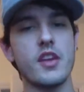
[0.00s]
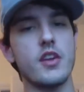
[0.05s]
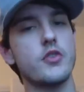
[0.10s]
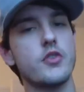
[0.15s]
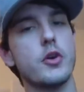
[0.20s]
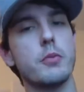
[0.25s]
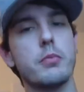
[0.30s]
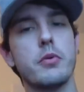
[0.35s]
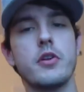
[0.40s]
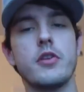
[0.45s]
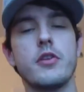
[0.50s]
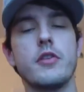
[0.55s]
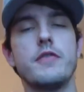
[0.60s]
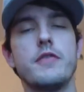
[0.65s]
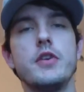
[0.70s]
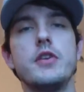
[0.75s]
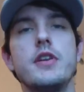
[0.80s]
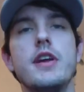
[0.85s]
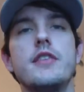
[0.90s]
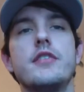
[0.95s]
I was uploaded a
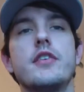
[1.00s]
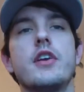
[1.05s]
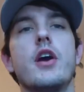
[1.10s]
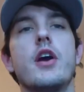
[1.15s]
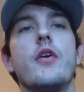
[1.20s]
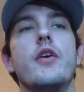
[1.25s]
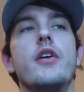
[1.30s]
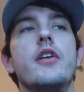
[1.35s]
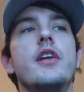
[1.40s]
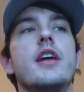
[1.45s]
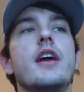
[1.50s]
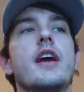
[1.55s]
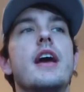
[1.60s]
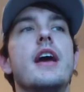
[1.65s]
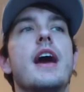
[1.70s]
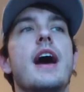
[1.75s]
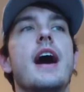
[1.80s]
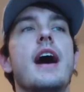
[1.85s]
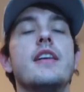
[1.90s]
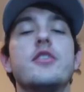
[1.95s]
few days ago, and
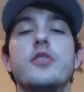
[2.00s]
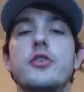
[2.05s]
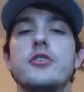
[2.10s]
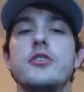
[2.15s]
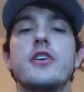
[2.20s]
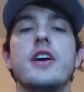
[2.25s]
I told